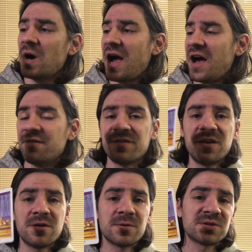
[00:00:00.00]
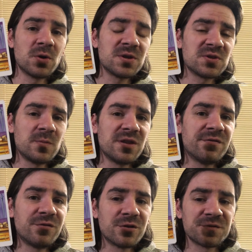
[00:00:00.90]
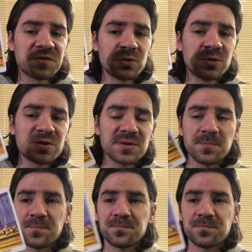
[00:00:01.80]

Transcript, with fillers: have here is going to be the Four of Swords.